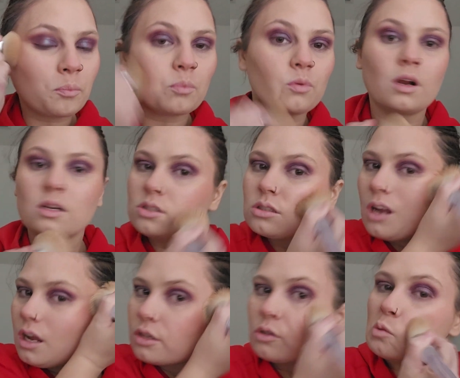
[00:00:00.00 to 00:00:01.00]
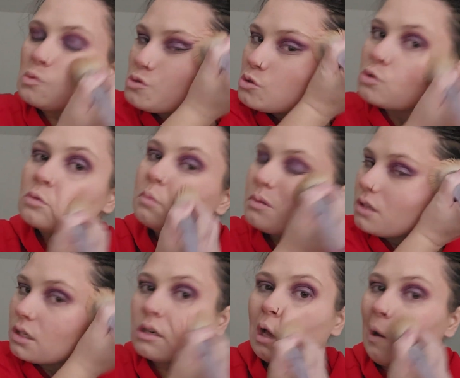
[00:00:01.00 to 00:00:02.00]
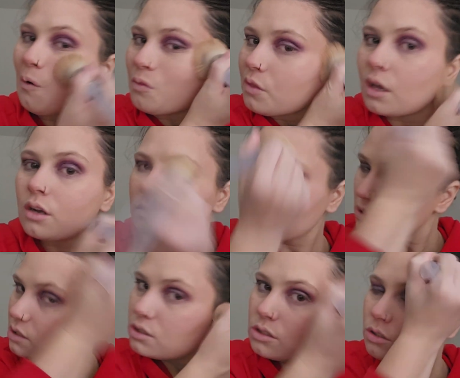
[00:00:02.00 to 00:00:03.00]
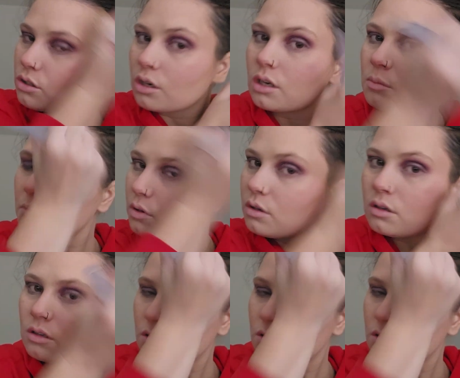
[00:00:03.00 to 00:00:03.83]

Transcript: brush I used to blend out that CC cream